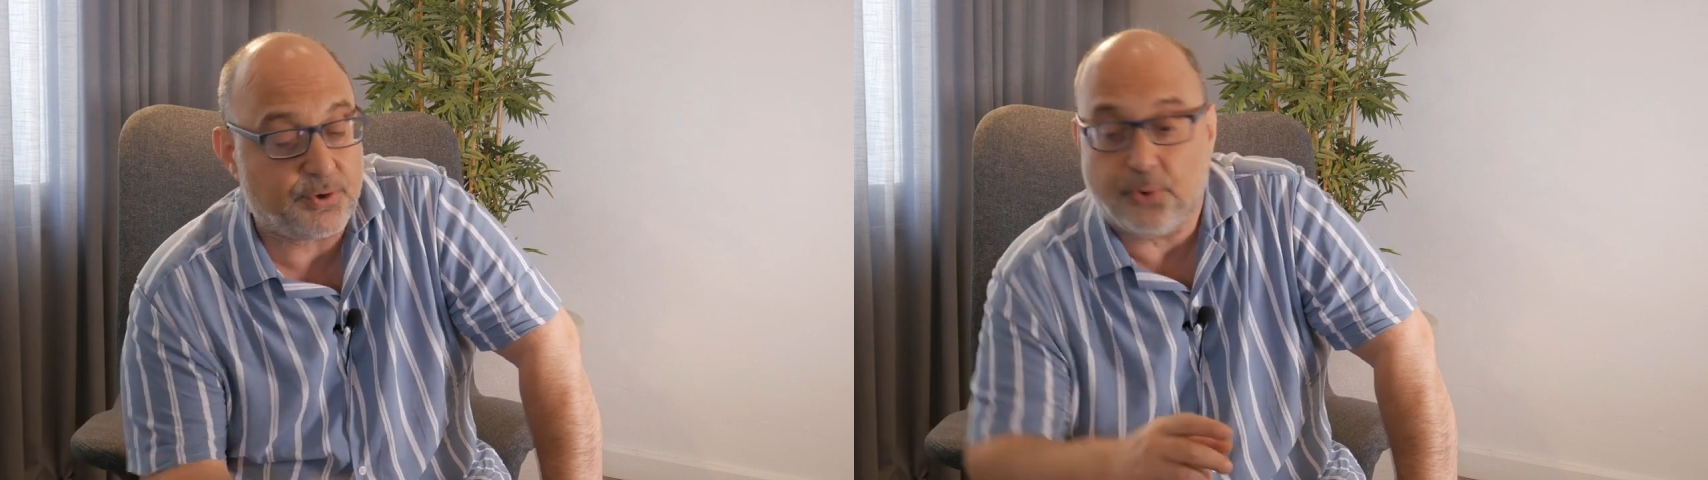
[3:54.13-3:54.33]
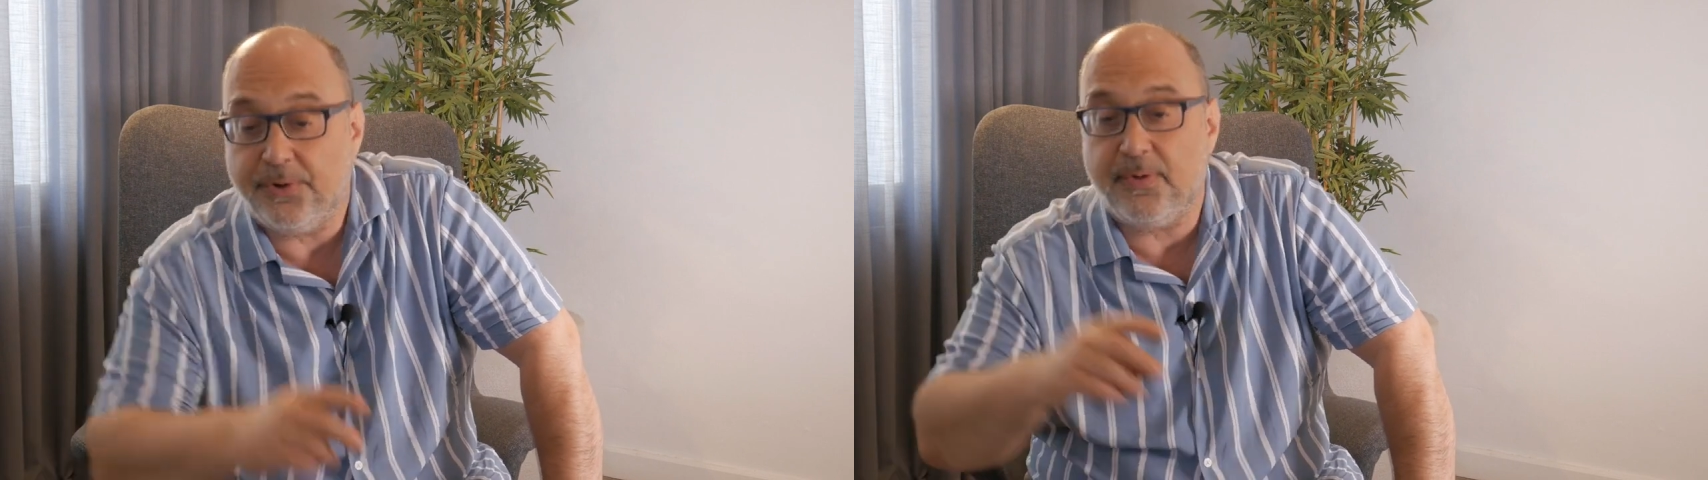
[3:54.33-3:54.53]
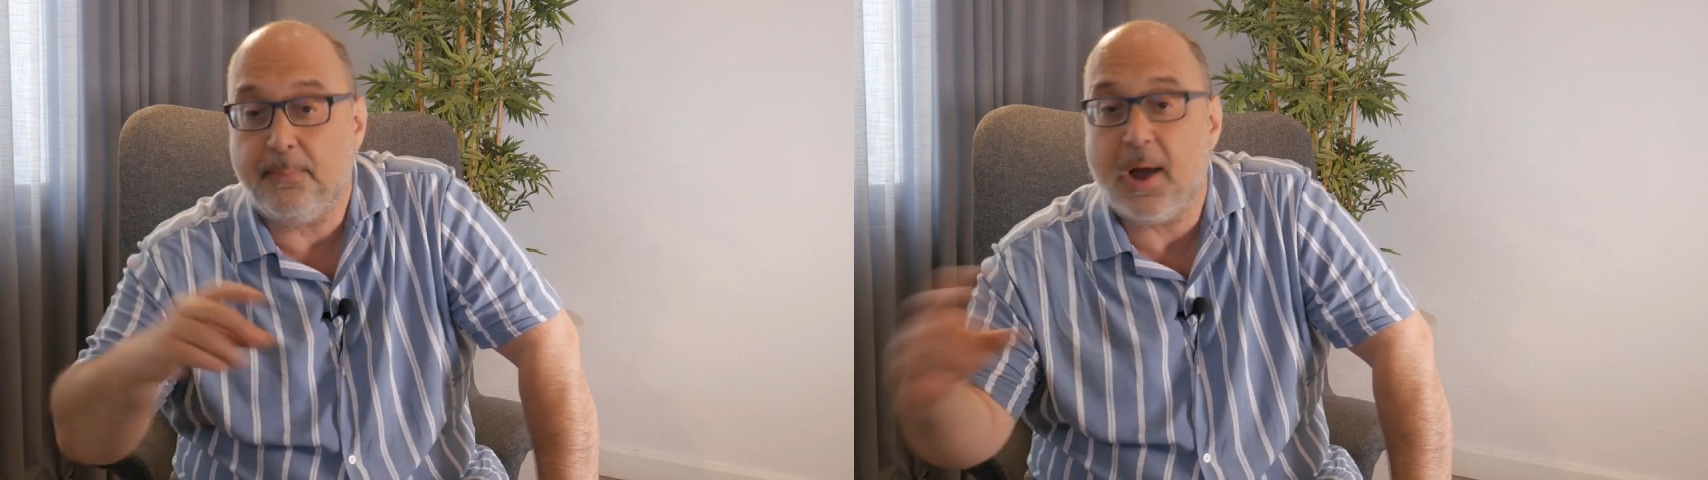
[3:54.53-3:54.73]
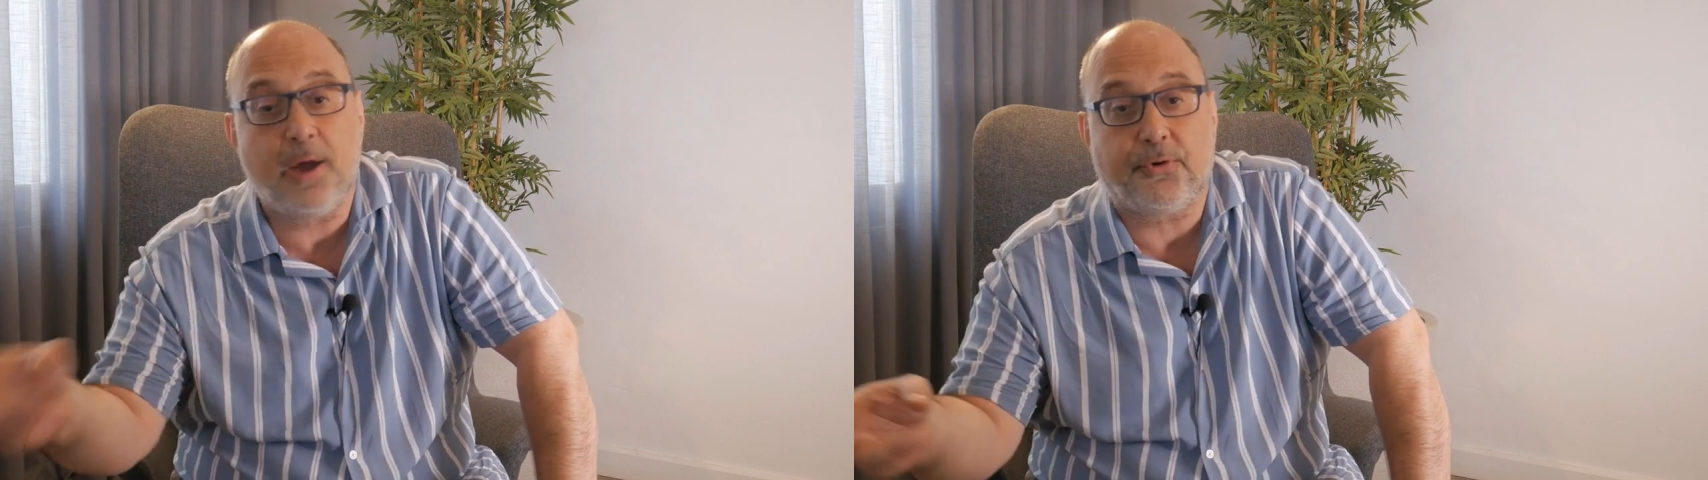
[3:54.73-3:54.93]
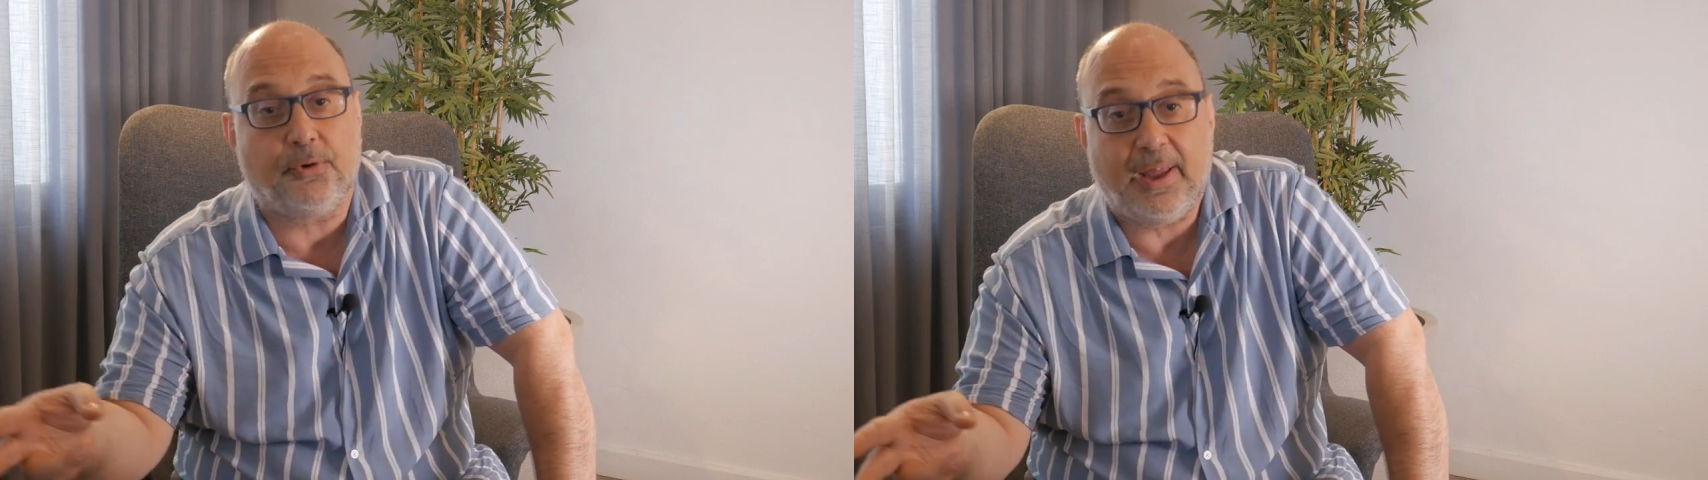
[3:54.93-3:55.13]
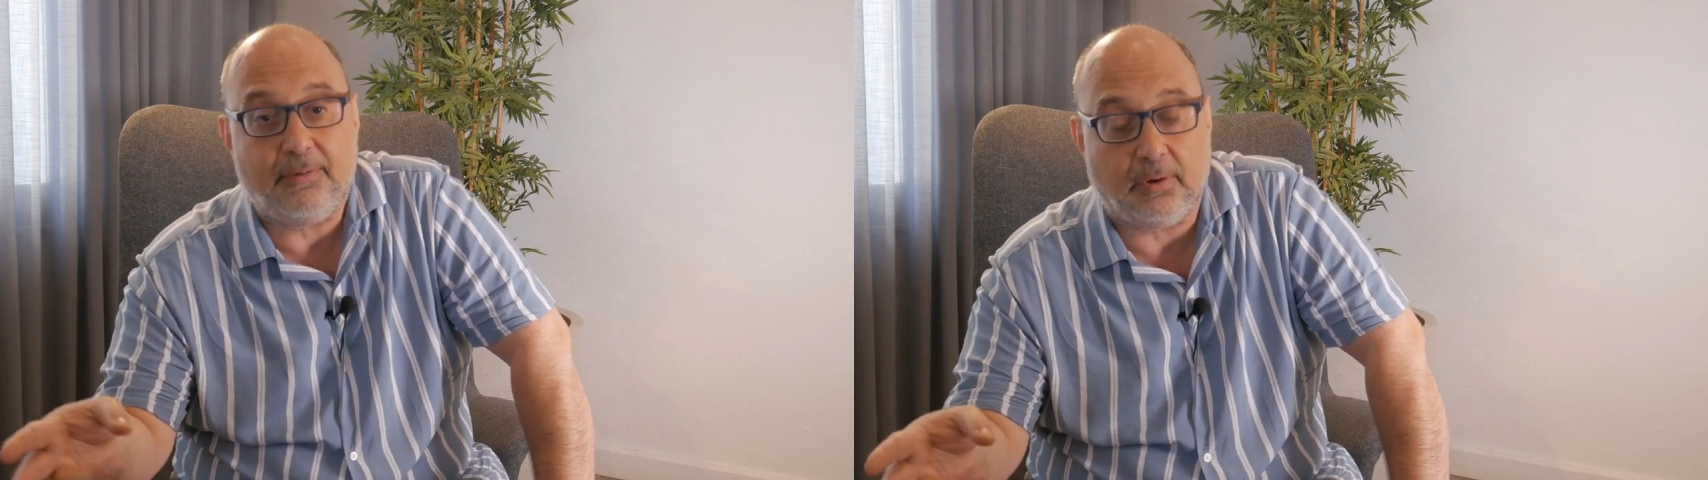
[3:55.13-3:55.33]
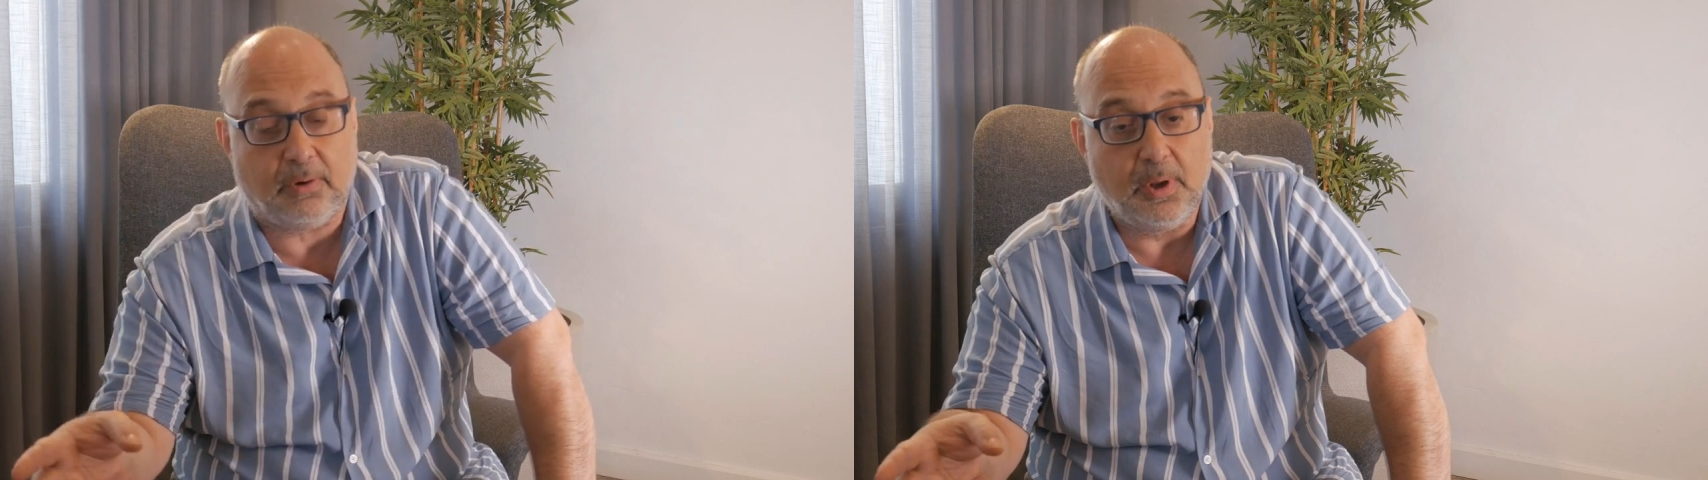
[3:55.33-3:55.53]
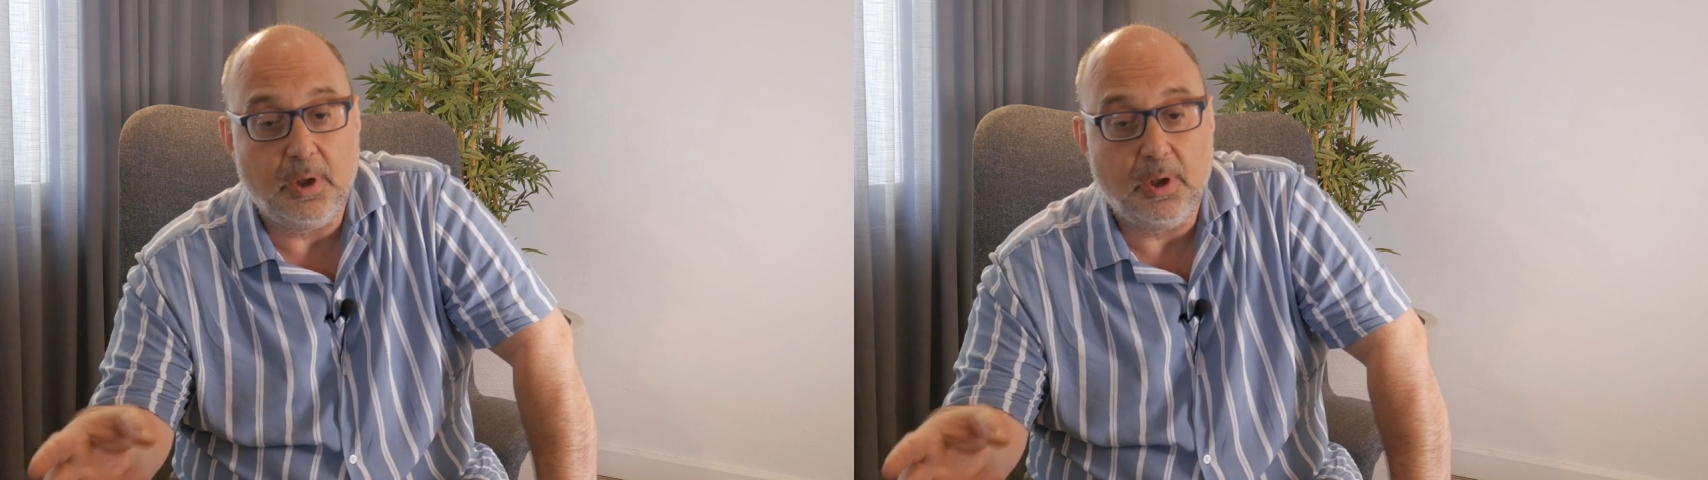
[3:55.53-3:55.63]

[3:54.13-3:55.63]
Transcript: or in the micro level,